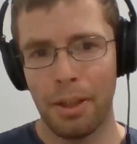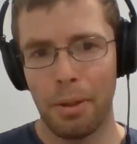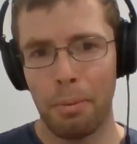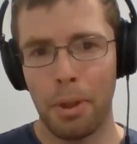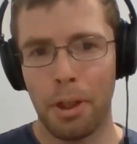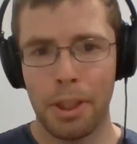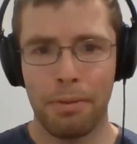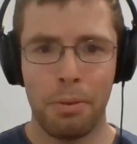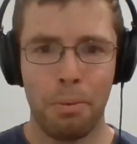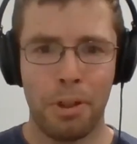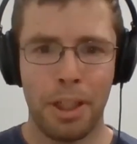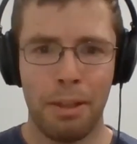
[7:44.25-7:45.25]
we also have to
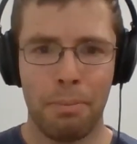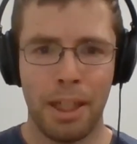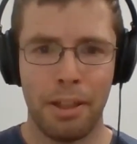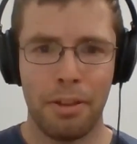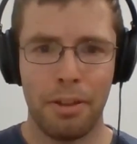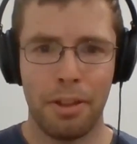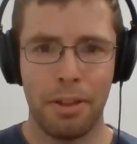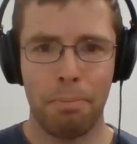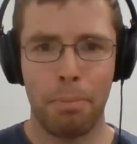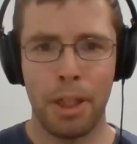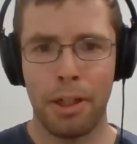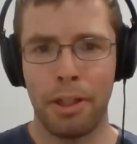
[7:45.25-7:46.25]
worry about
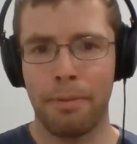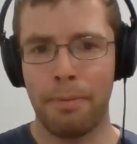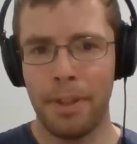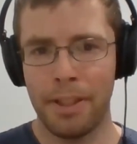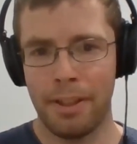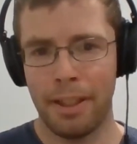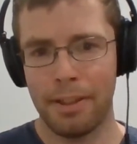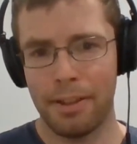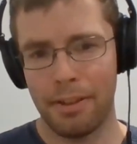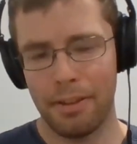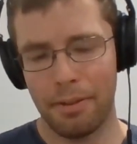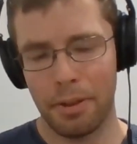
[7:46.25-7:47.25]
baryonic
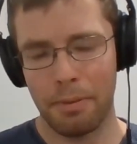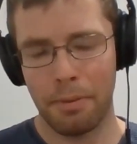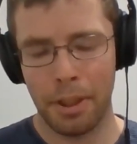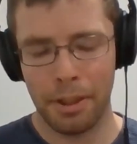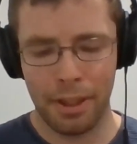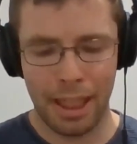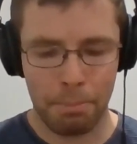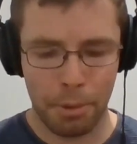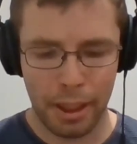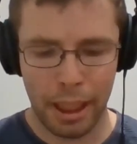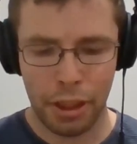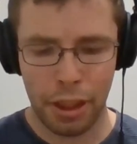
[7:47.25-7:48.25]
physics. So for
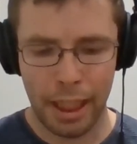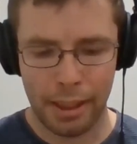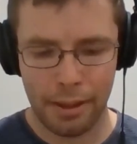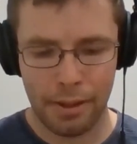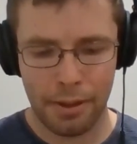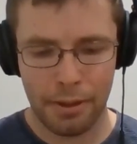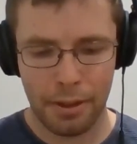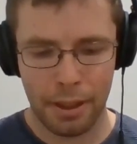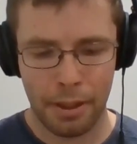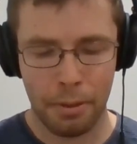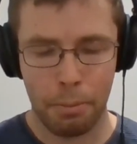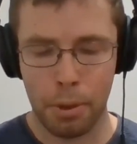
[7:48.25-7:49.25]
example, AGNs
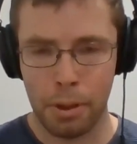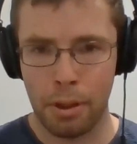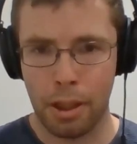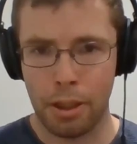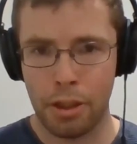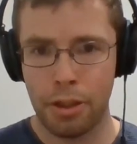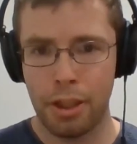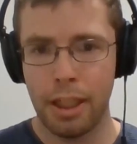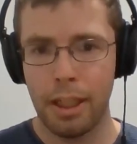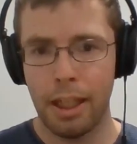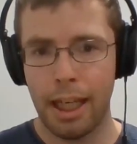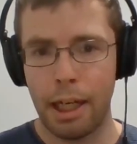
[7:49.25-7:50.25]
will launch
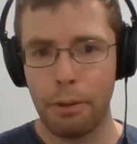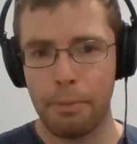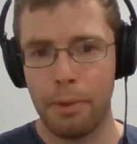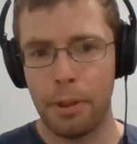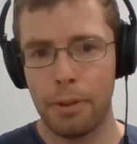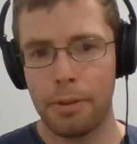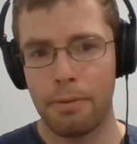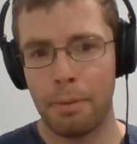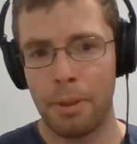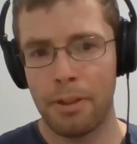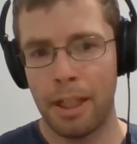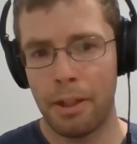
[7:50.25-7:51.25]
outflows from
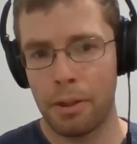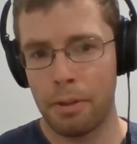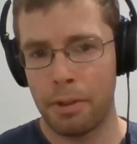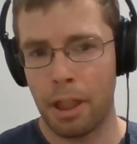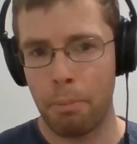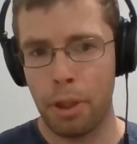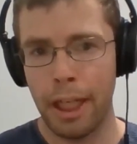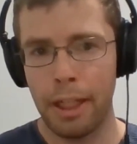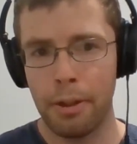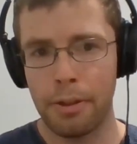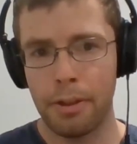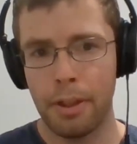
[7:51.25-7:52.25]
the centers of dark matter
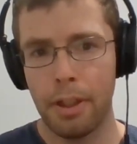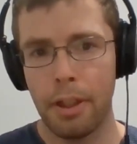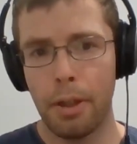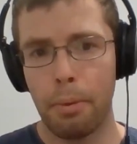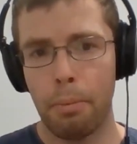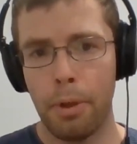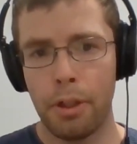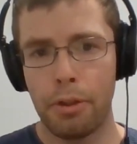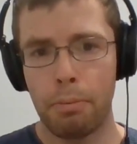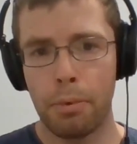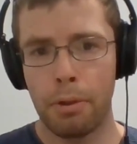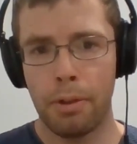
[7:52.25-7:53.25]
halos,
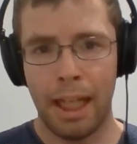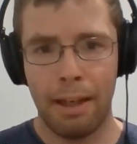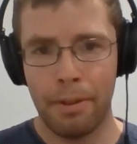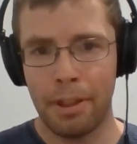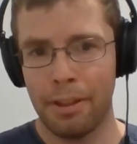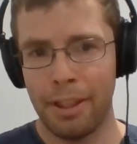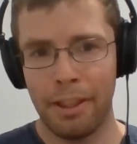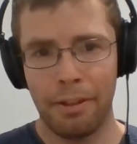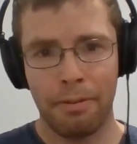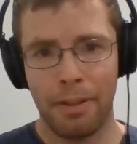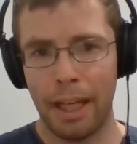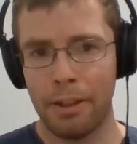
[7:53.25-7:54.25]
which will evidently
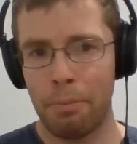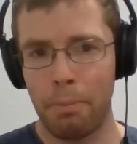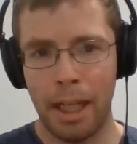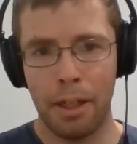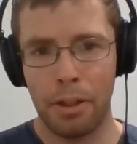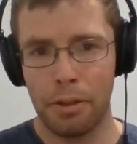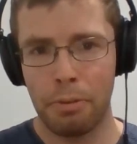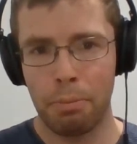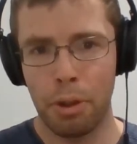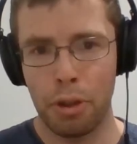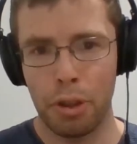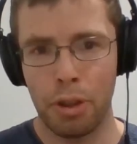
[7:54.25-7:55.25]
affect the matter
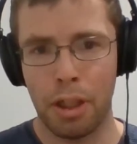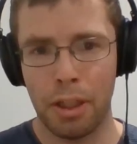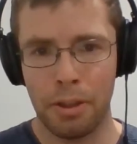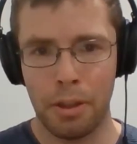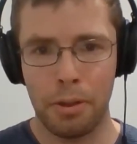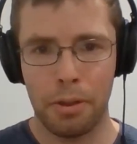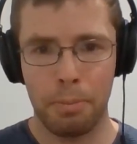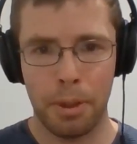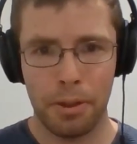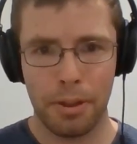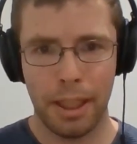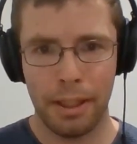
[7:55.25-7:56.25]
distribution on those small
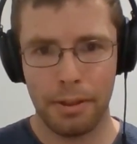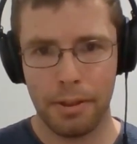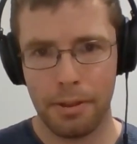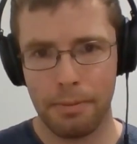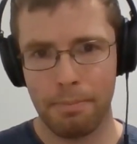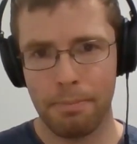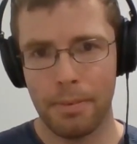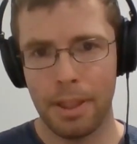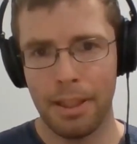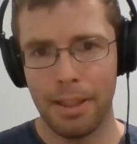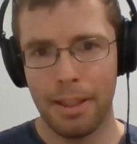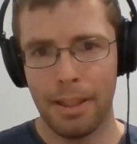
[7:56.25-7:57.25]
scales.
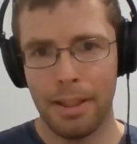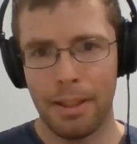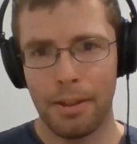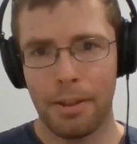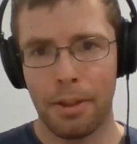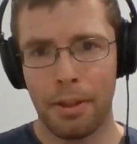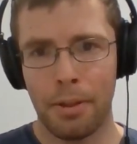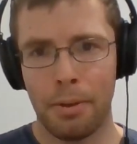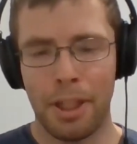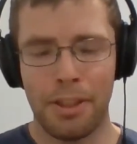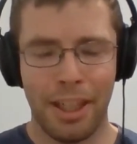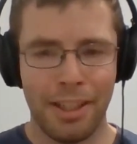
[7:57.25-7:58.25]
So
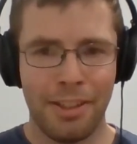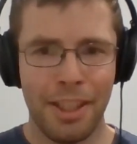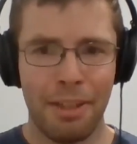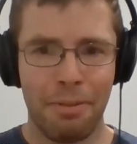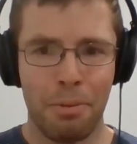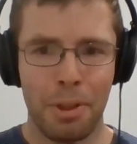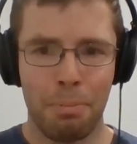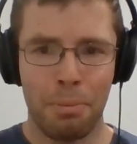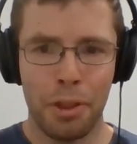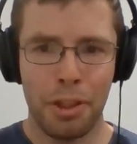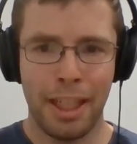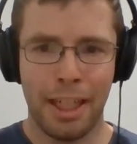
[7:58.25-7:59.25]
as you can see, if we want to
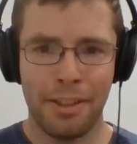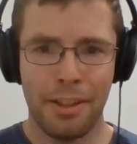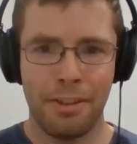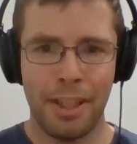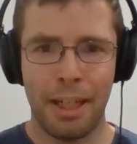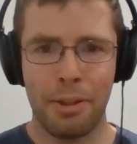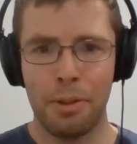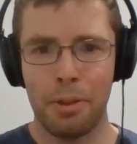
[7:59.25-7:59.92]
push analysis down to